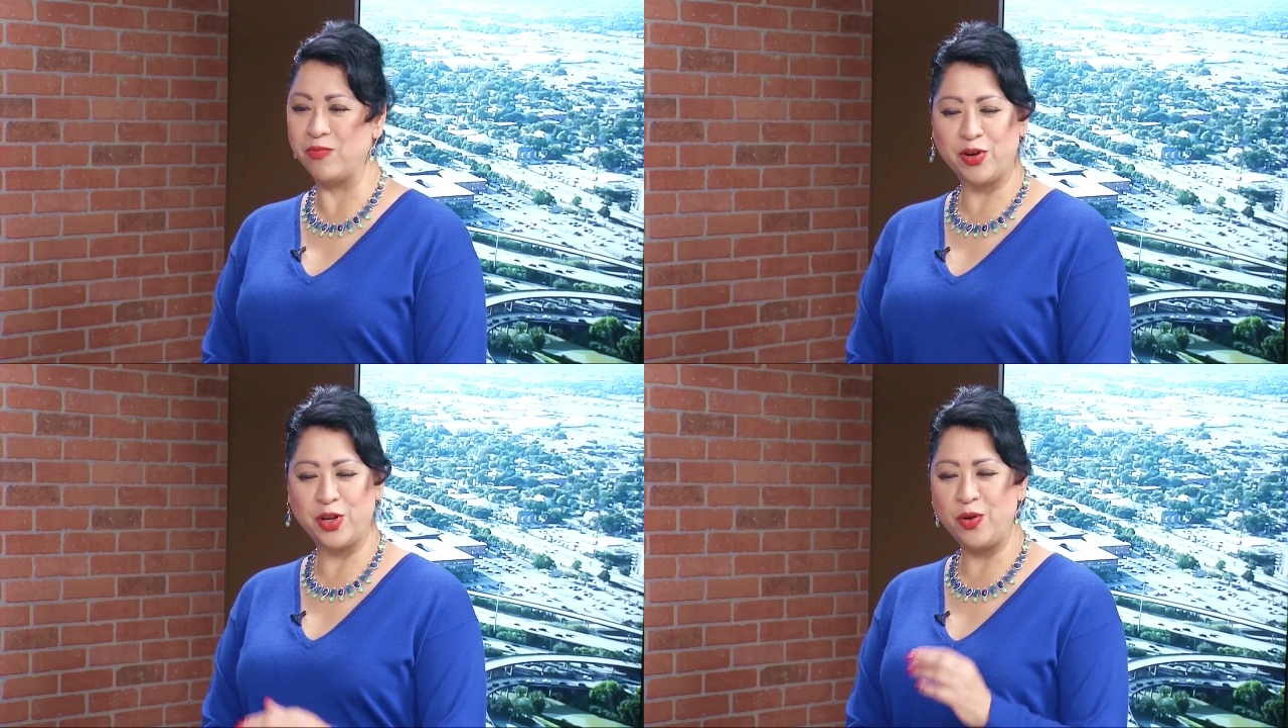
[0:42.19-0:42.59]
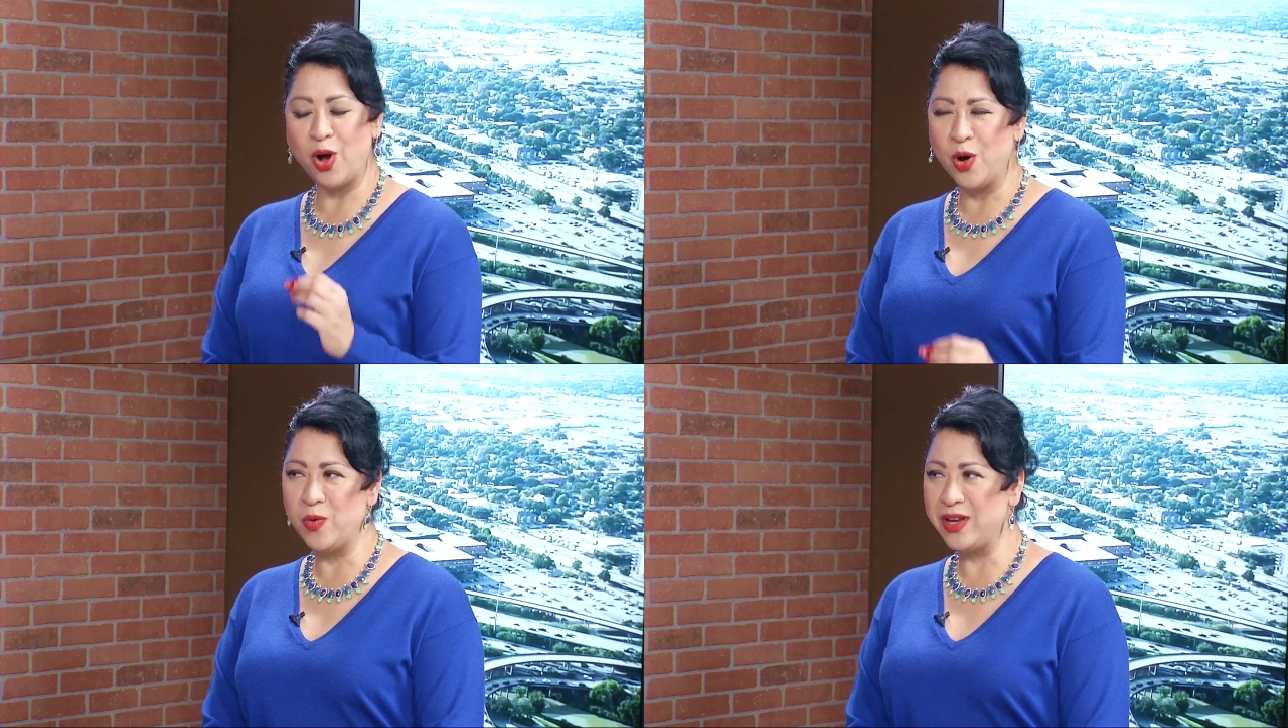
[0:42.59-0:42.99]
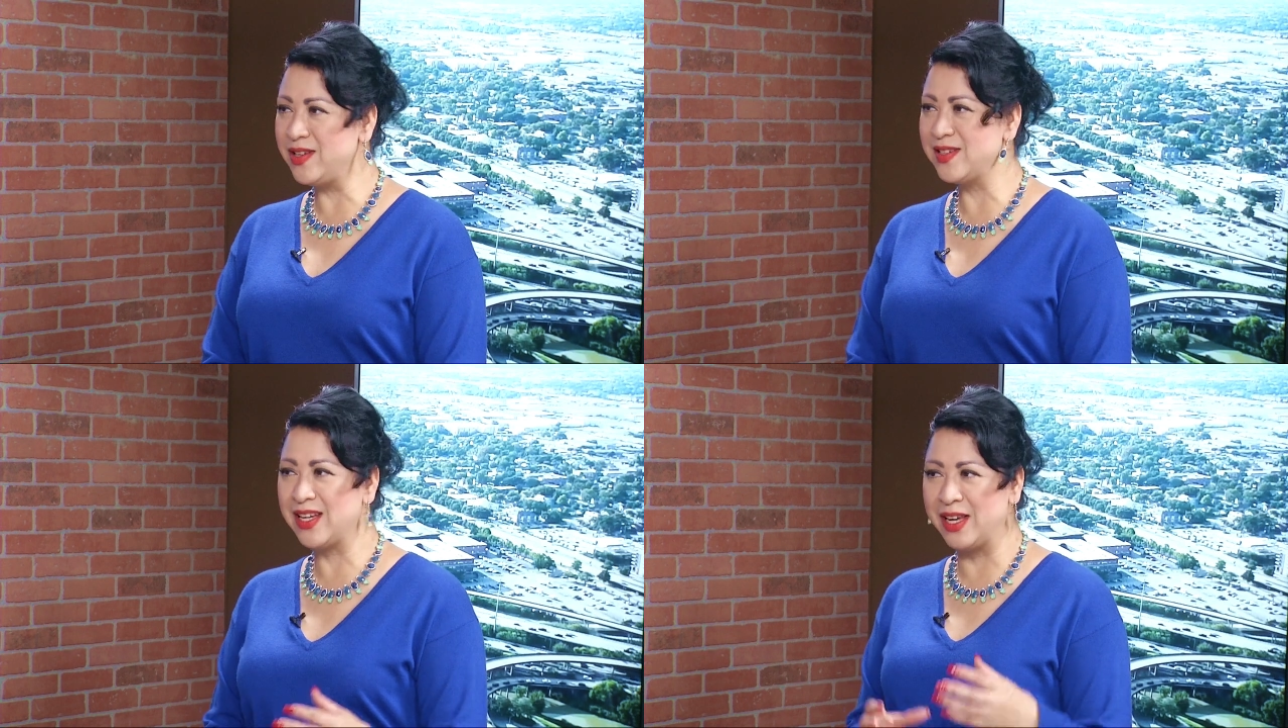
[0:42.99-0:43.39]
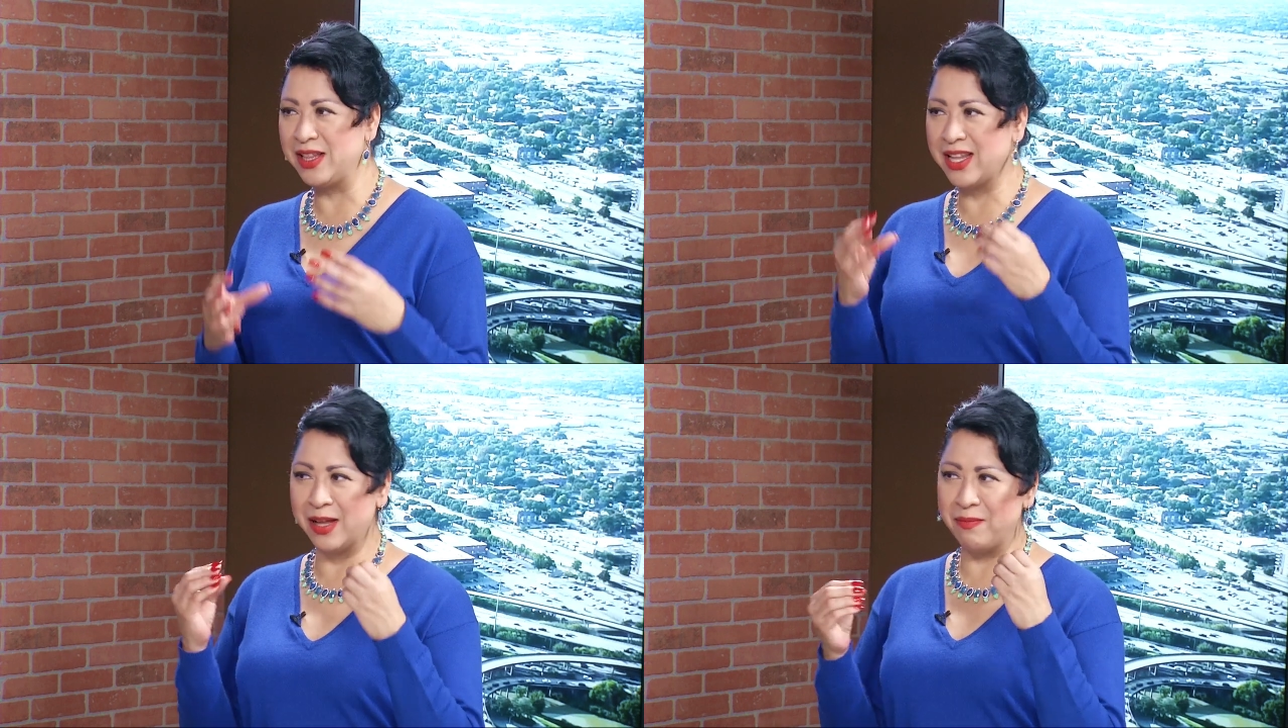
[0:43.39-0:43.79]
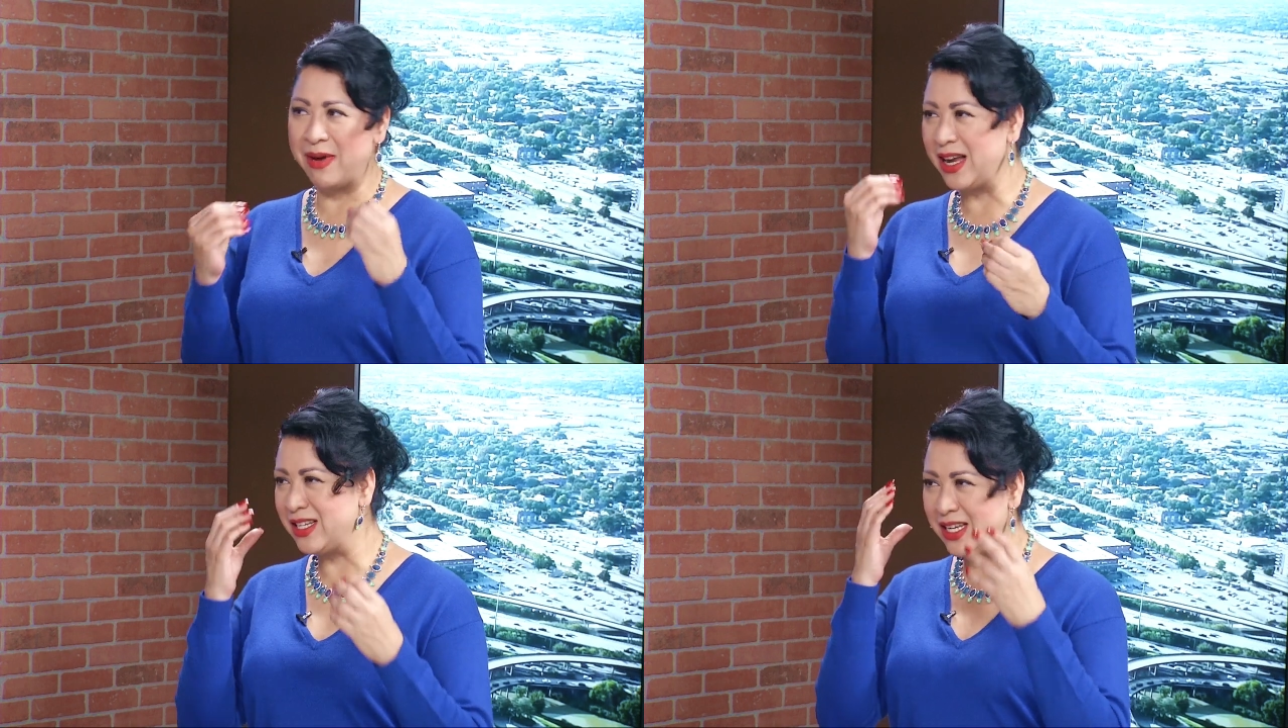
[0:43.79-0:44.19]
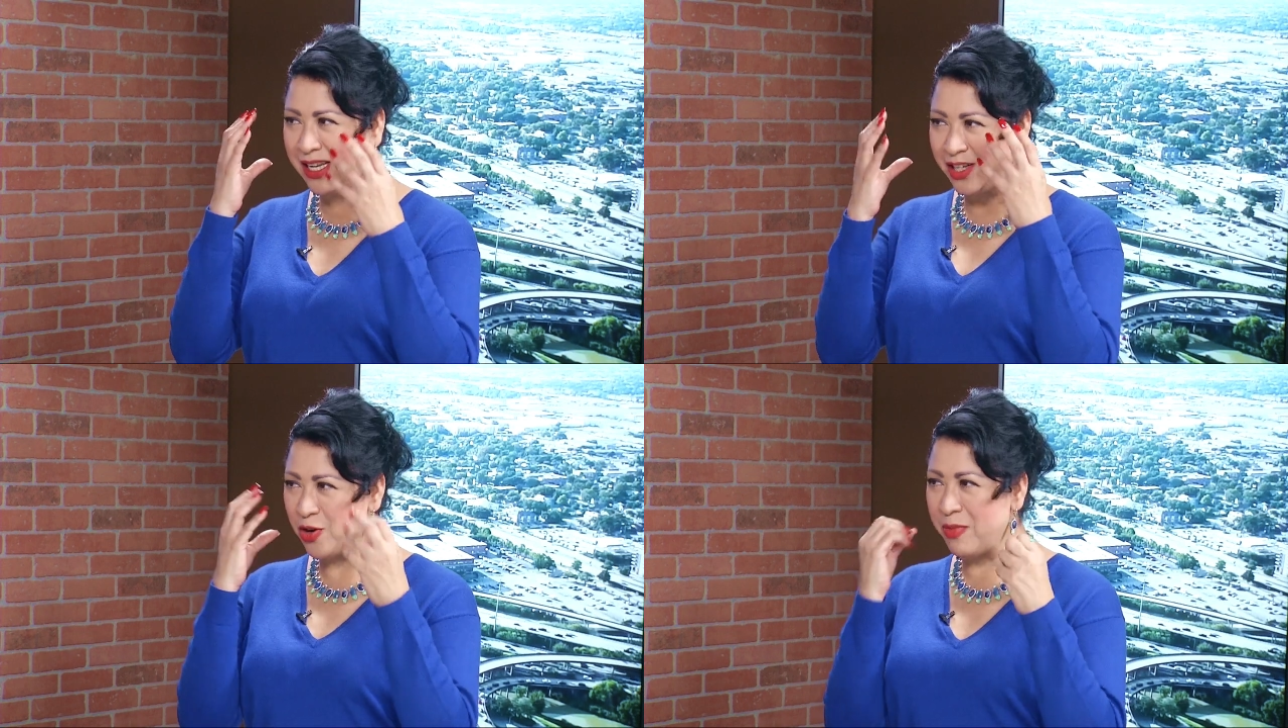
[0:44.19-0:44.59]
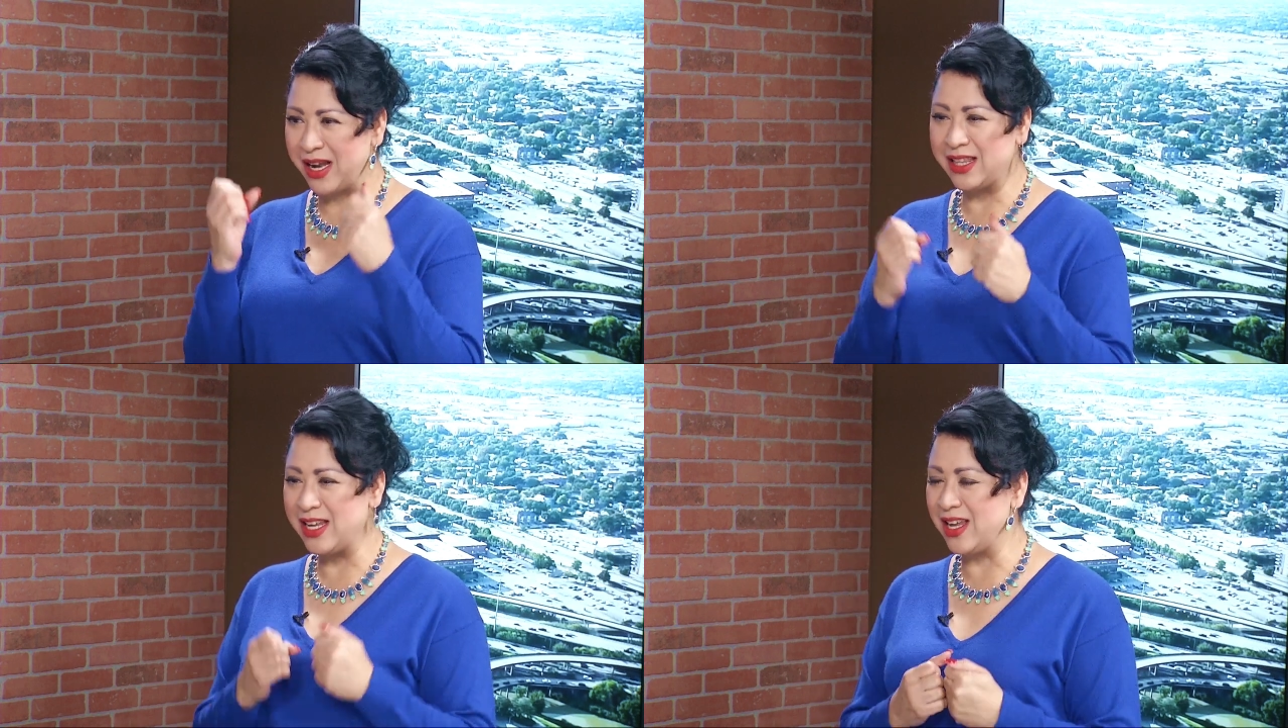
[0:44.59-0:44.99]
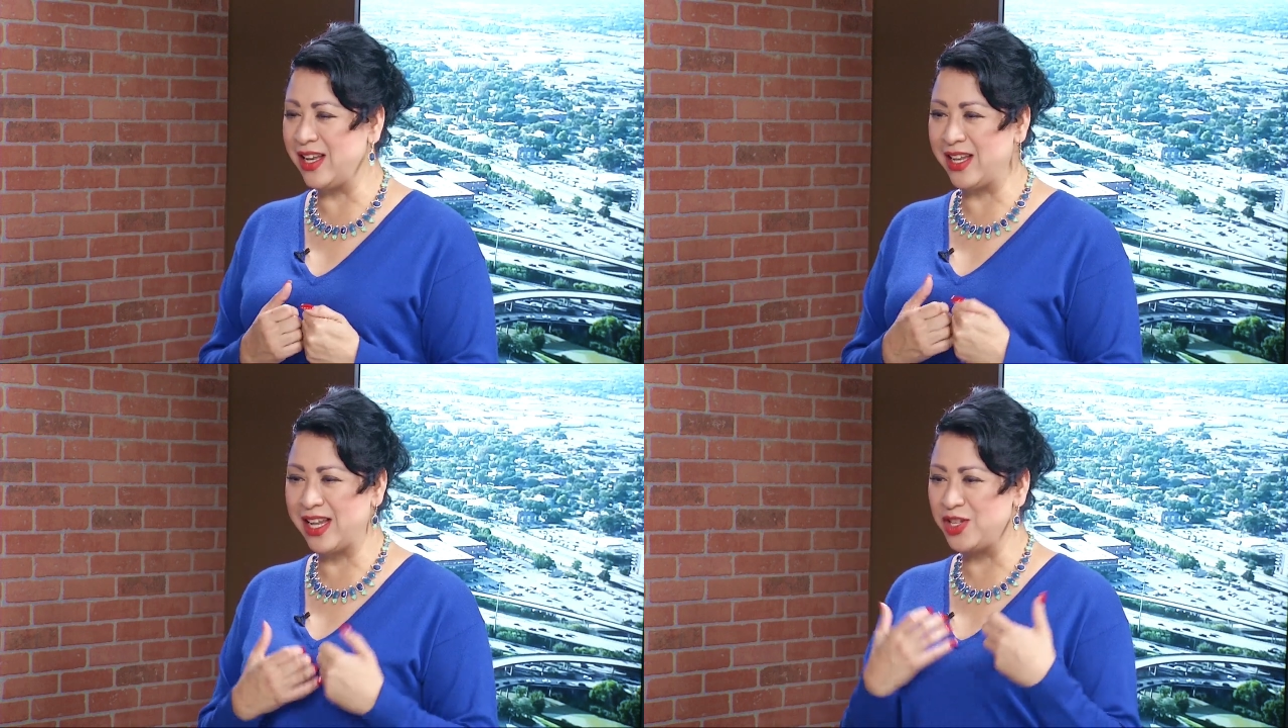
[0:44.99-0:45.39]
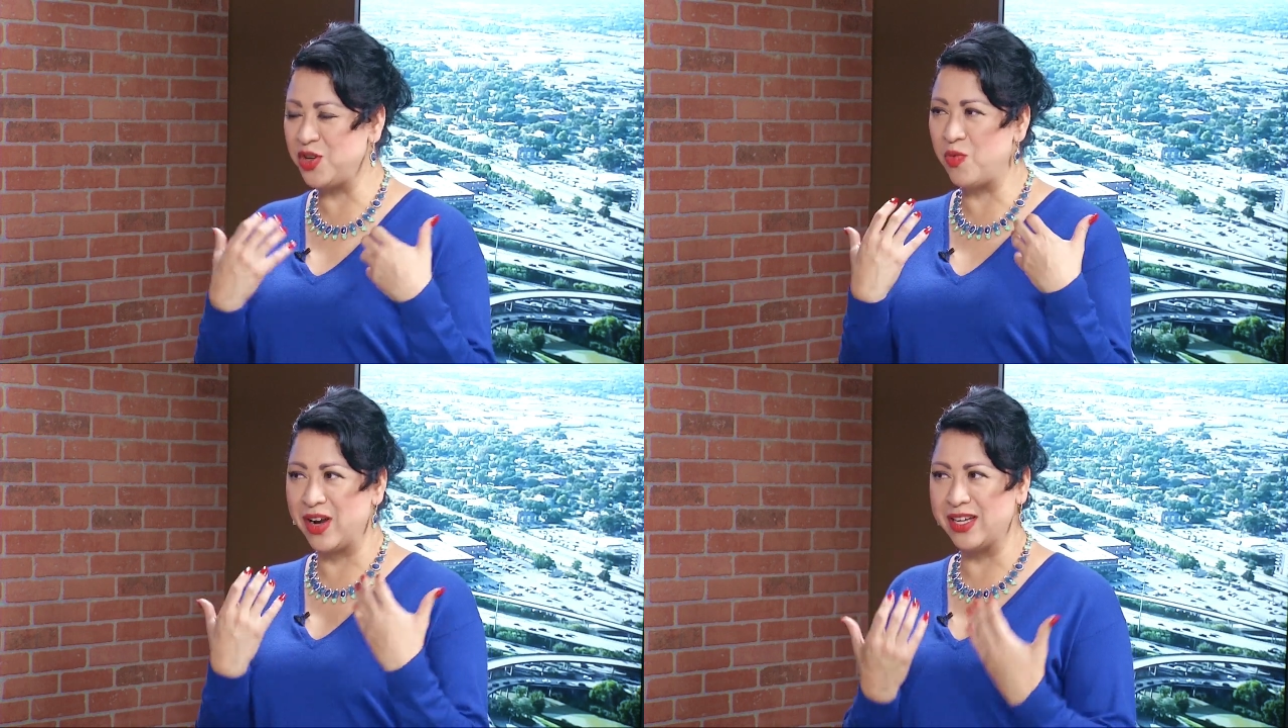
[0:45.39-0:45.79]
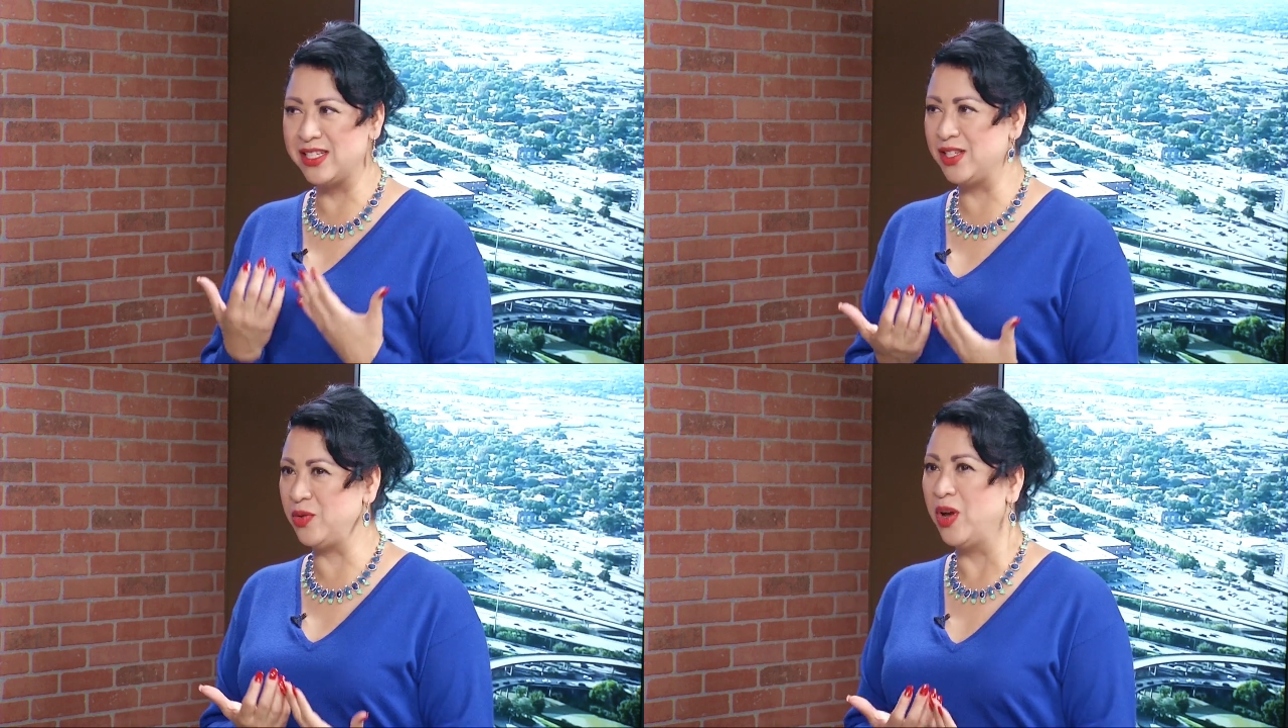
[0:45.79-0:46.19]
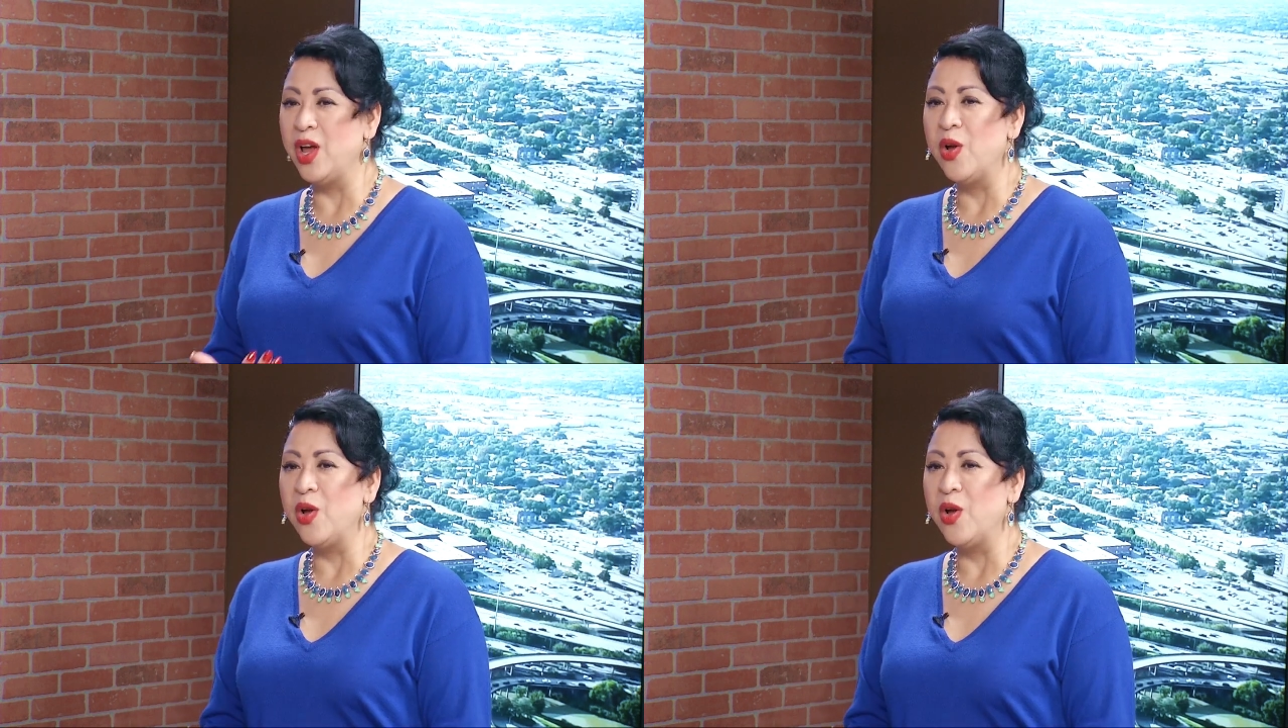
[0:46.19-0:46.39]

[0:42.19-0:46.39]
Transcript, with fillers: Were you always uh, mind in your mind thinking that you wanted to